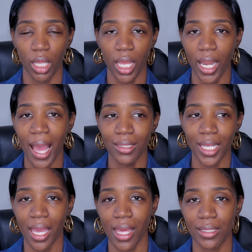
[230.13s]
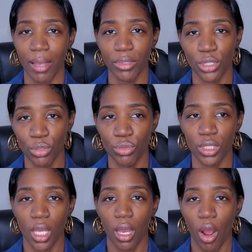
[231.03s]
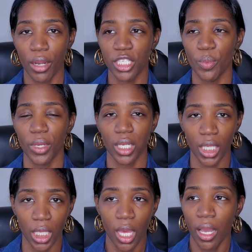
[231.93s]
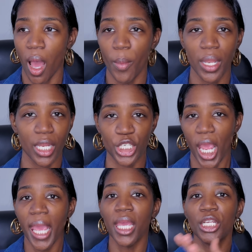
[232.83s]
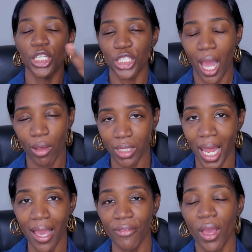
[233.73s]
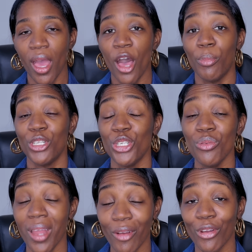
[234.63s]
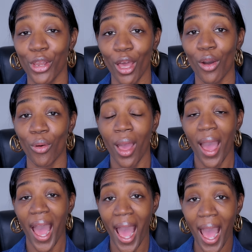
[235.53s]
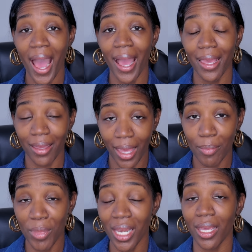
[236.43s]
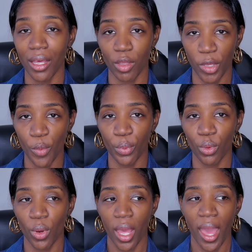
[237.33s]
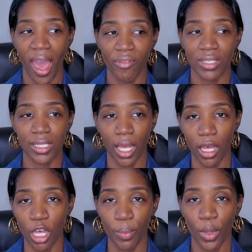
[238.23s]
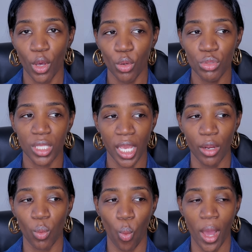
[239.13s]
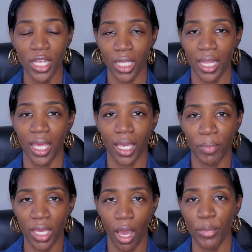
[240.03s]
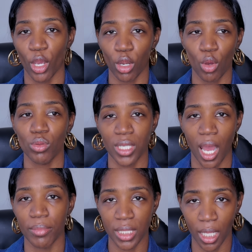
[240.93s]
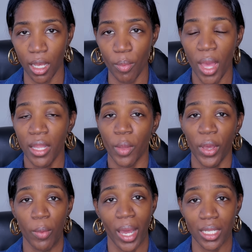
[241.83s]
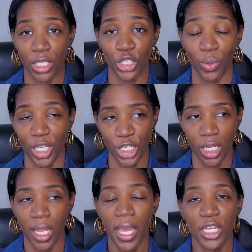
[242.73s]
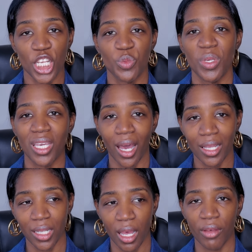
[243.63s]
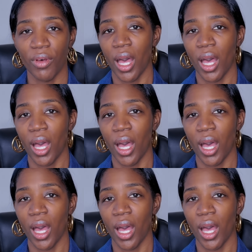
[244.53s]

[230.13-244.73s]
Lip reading: And not saying that substitutes are typically coming in to change a child's life, but you never know. I and many other people have a sub who's there once and then can become your longtime sub, depending upon the situation, just because of